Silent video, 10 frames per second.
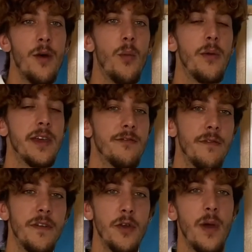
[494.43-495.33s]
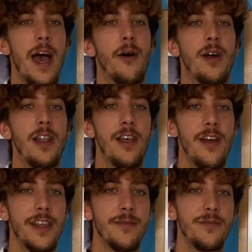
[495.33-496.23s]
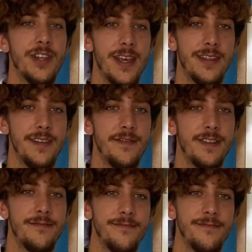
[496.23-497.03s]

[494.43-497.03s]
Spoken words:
where we can review our learning objectives.